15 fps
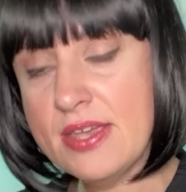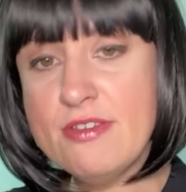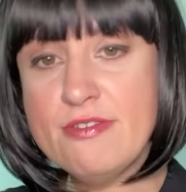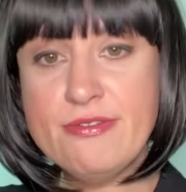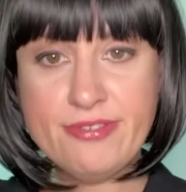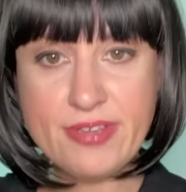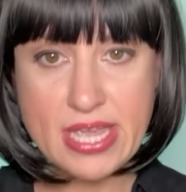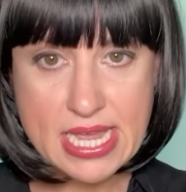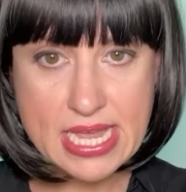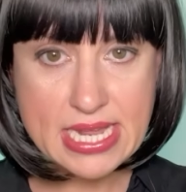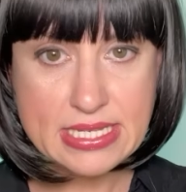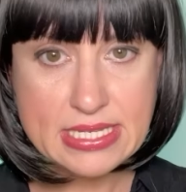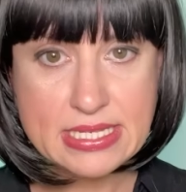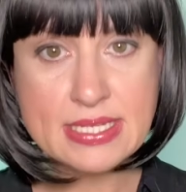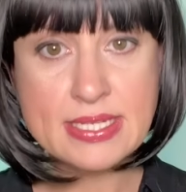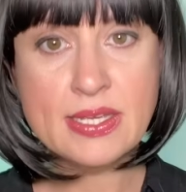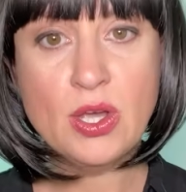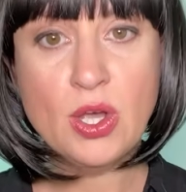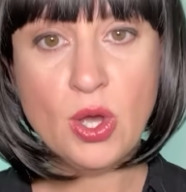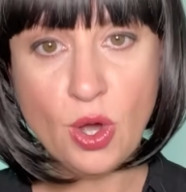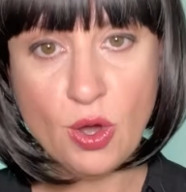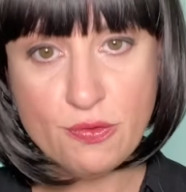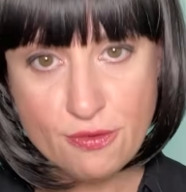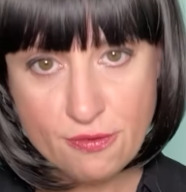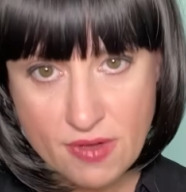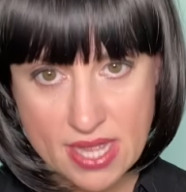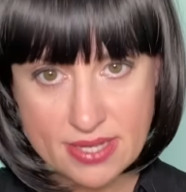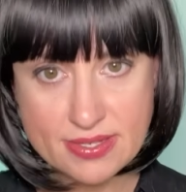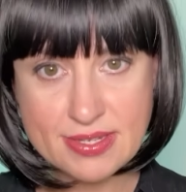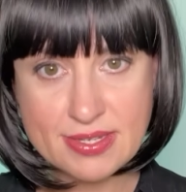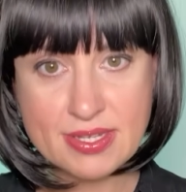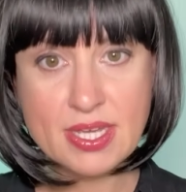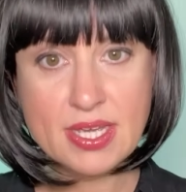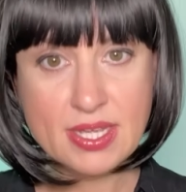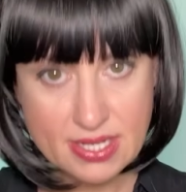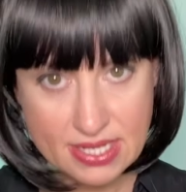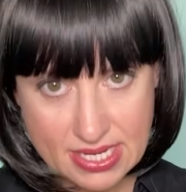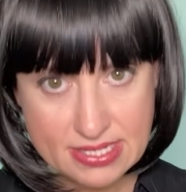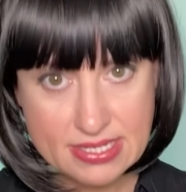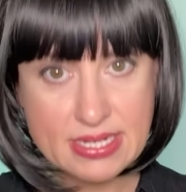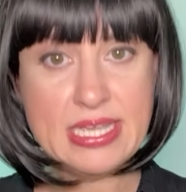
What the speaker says: feeds off of us, needs to